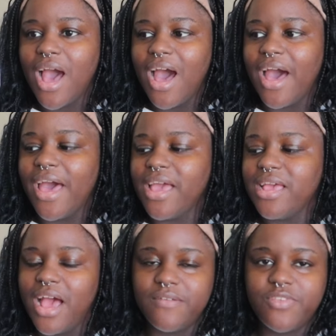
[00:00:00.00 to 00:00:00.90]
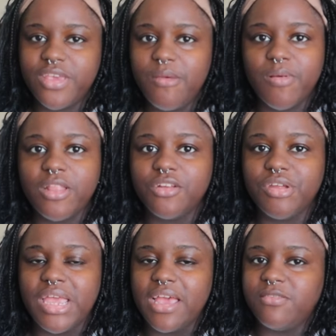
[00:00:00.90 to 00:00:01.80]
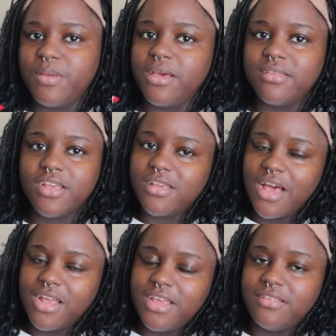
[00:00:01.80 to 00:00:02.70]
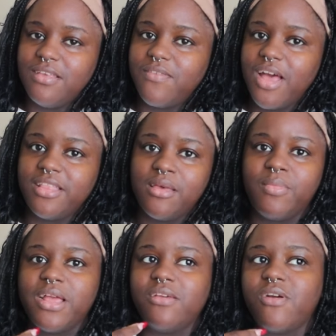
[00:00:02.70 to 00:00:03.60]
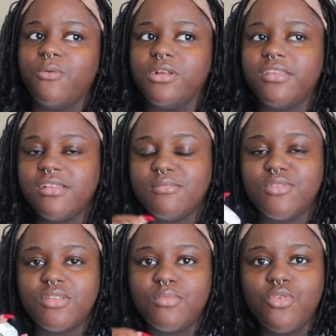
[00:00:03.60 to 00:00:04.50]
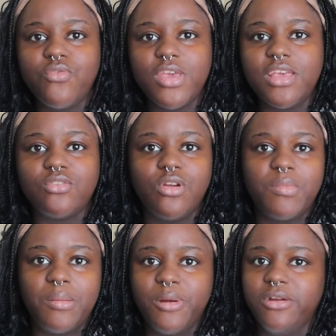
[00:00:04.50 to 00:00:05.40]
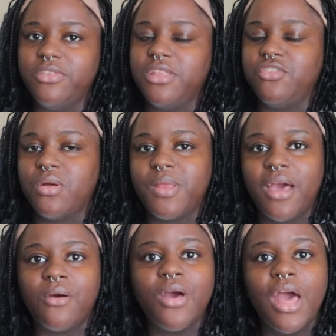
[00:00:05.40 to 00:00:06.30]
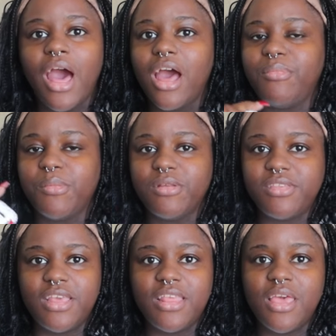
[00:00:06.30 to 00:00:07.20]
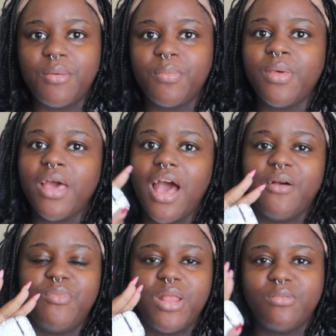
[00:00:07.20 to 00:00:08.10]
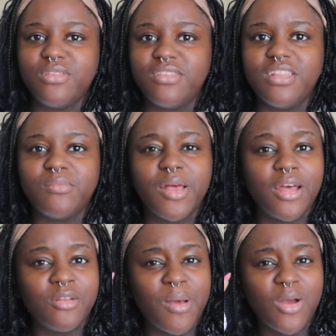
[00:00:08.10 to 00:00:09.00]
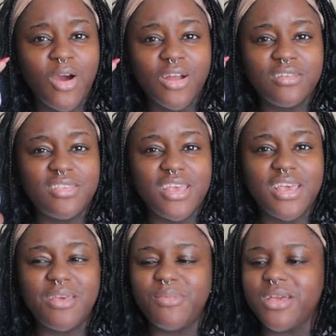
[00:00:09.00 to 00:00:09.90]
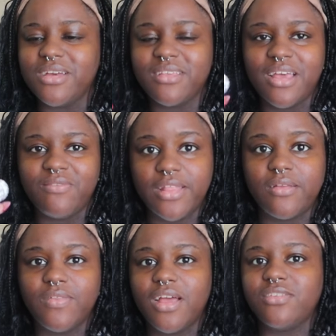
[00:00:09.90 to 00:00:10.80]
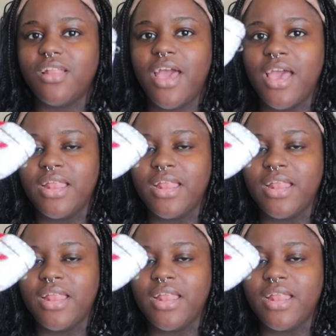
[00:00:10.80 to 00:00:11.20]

I have to keep a glittery case because that's how I can easily find them. Like if I were to take them to the movies or in my purse and they dropped out, I'd be able to see them. I've been able to see them like under my car seat because I shine the flashlight